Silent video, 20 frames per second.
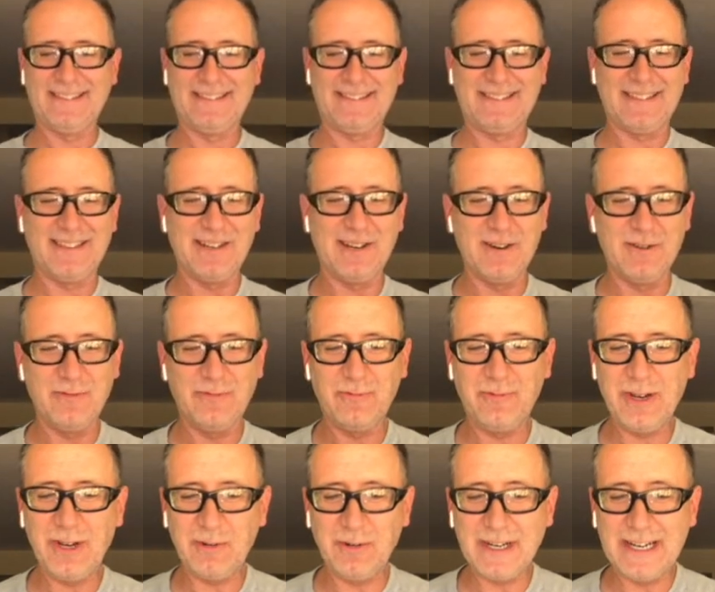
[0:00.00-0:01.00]
So
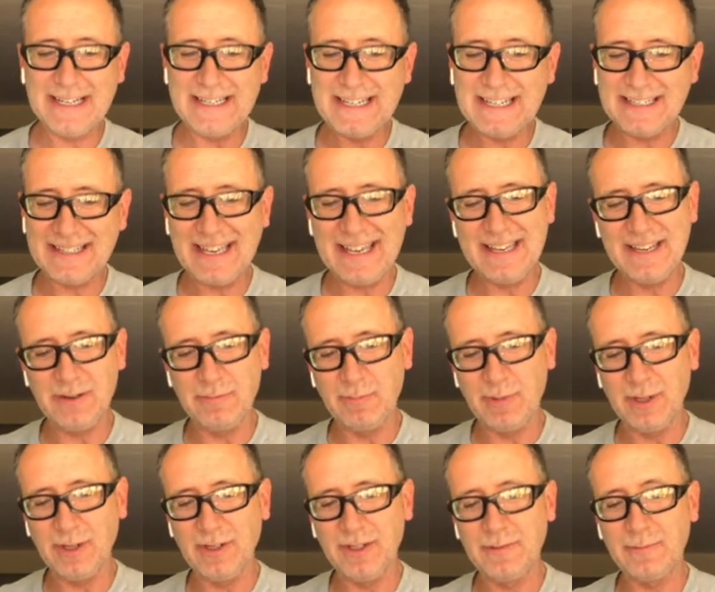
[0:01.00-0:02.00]
we don't want to dictate your
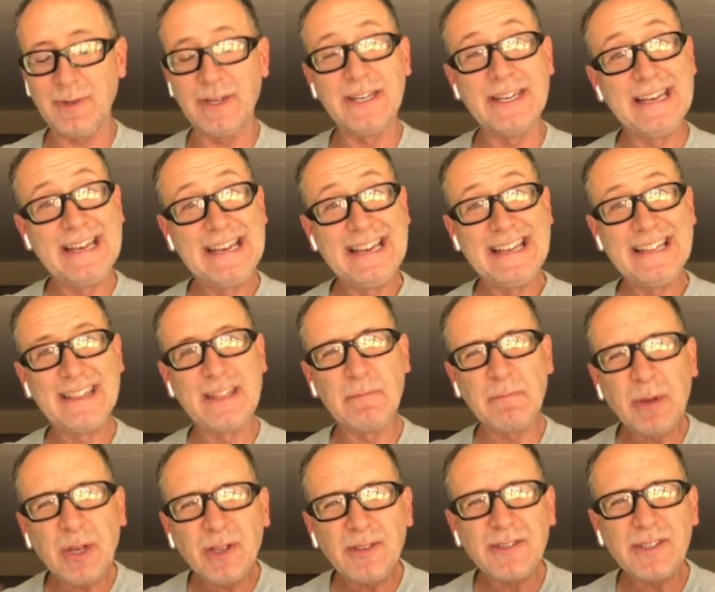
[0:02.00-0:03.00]
builds, but the
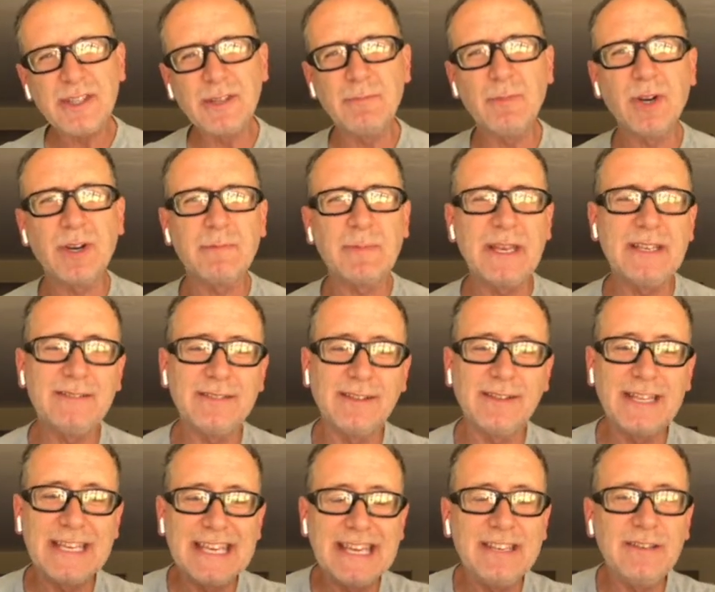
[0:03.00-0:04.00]
builds in the book
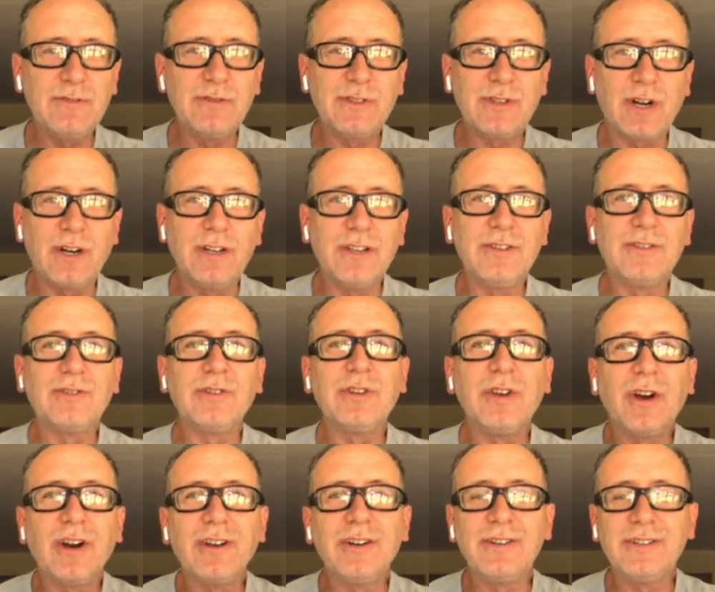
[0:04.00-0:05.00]
basically get you started so
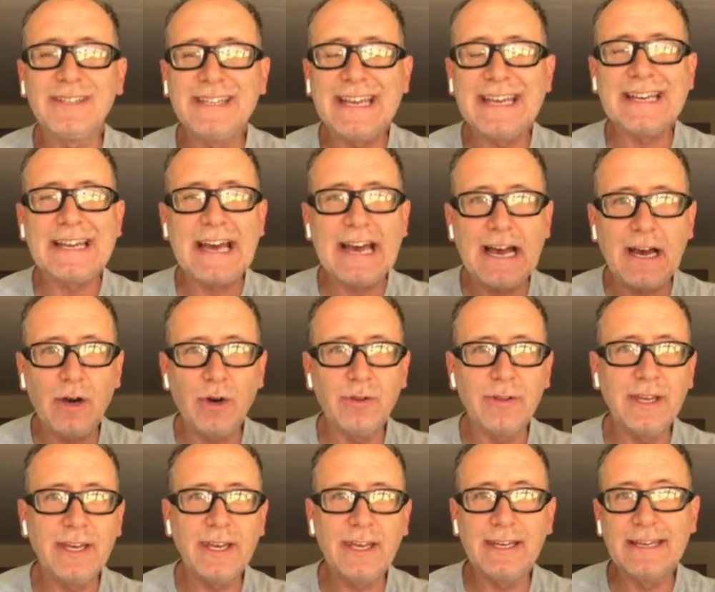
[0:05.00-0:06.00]
you understand how
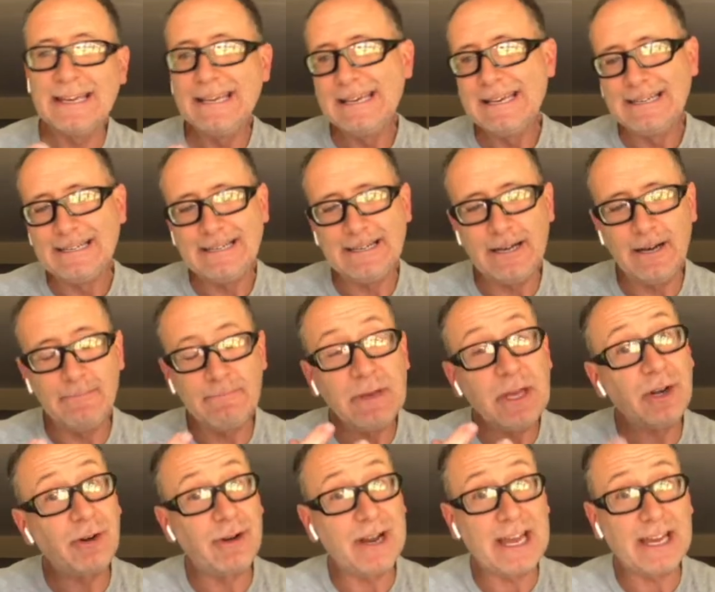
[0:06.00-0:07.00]
they
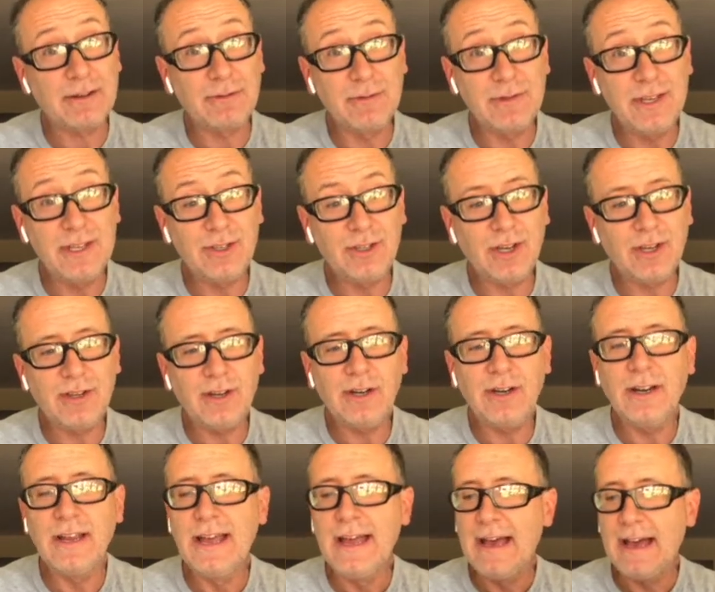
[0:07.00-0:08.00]
interact with each
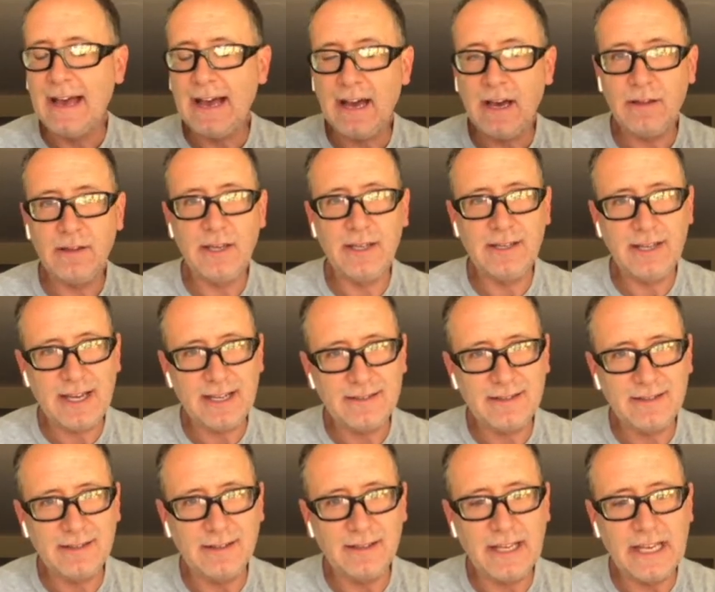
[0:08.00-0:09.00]
other, how they
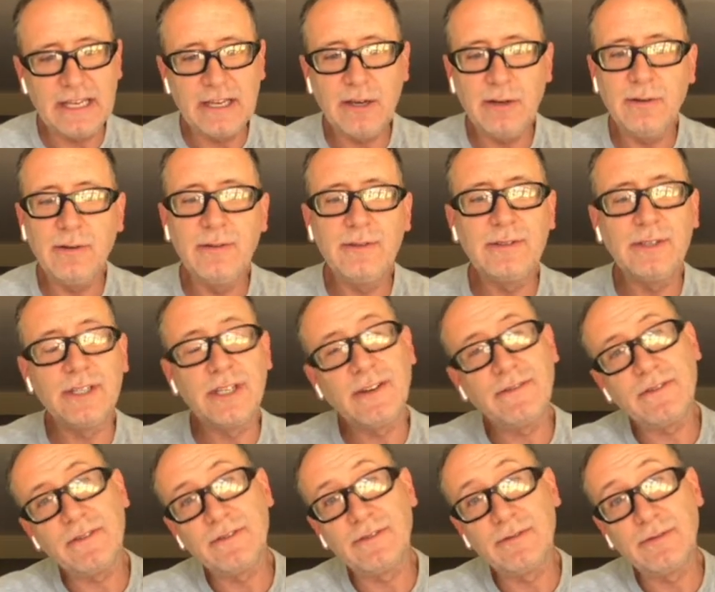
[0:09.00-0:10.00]
attach to Legos, the
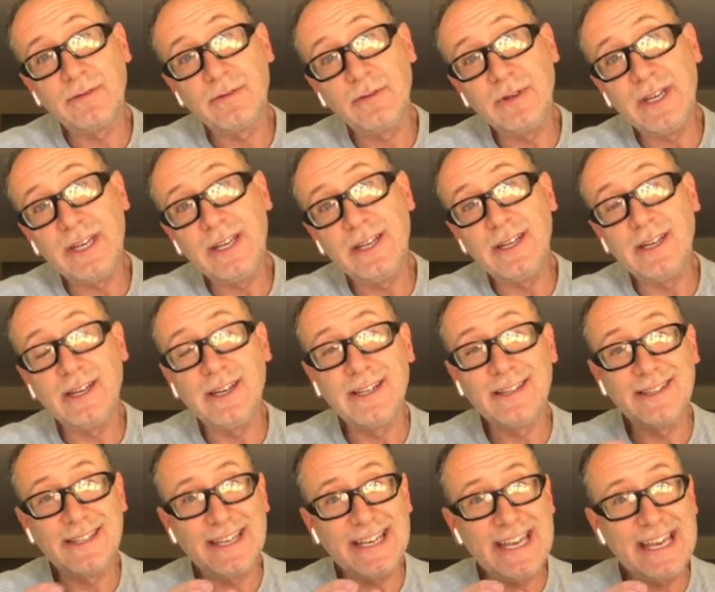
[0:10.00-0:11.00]
difference between
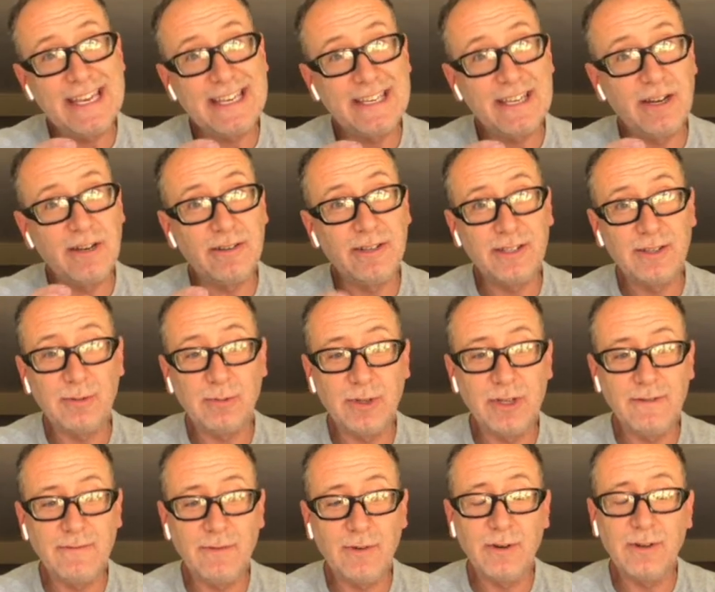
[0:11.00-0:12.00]
the 8 gear and
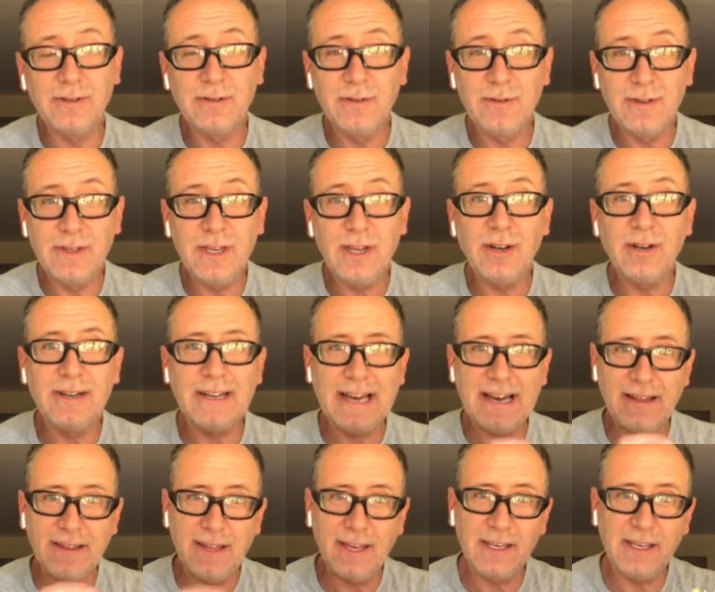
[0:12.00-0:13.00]
the 24-tooth gear and
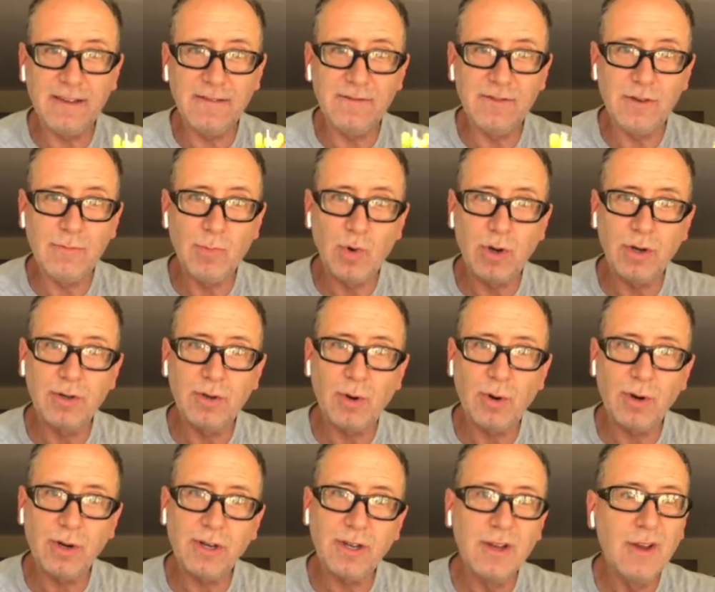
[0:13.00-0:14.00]
how that gives you more
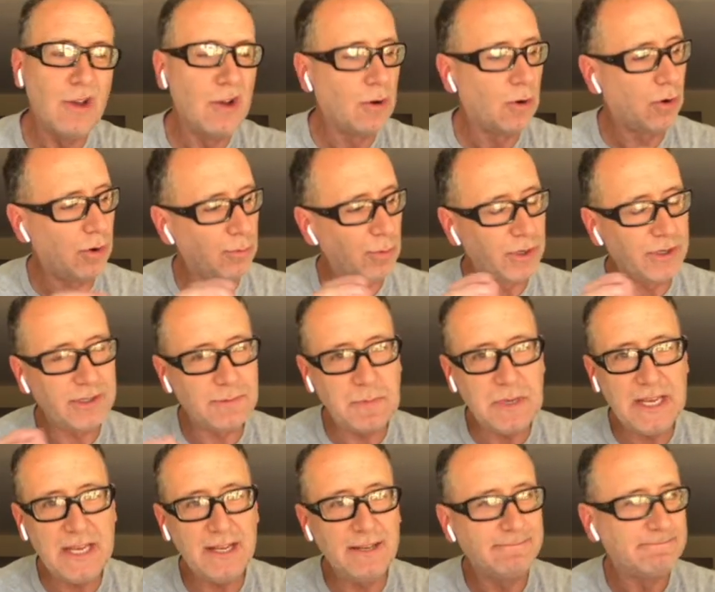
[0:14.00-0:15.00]
torque or more
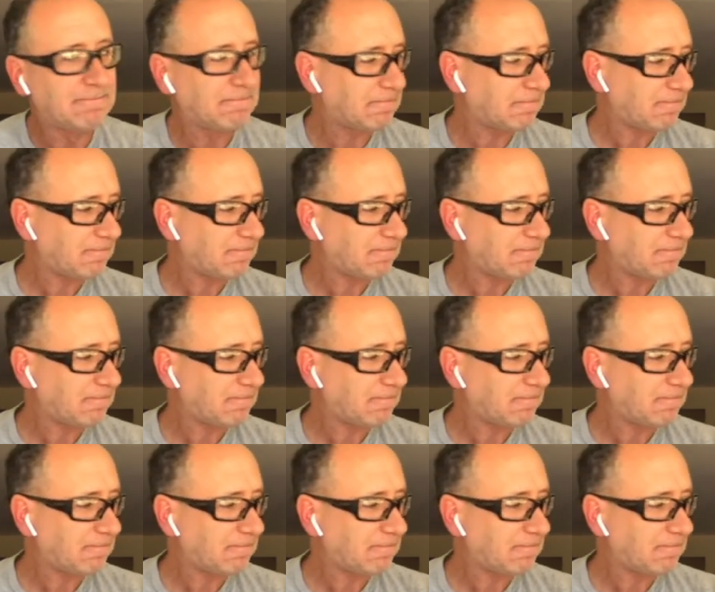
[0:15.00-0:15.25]
speed.